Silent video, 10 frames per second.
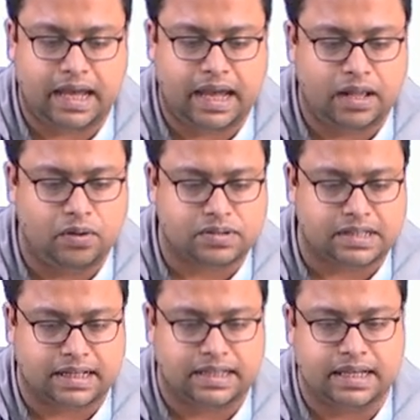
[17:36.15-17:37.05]
a looks
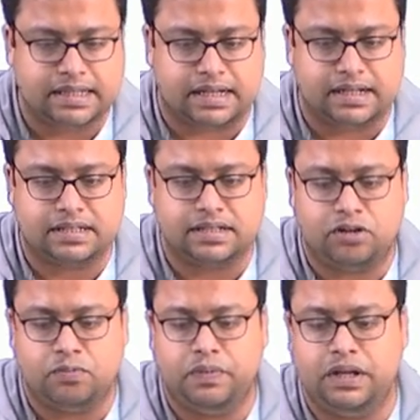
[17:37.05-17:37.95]
like this, r x
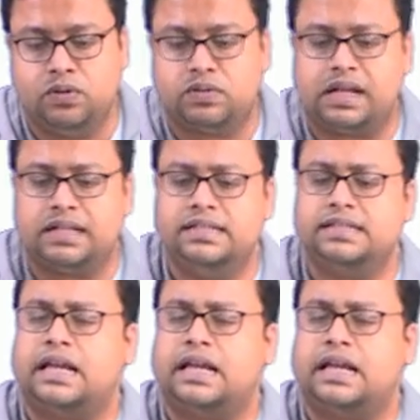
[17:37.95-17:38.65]
equal to b looks like this.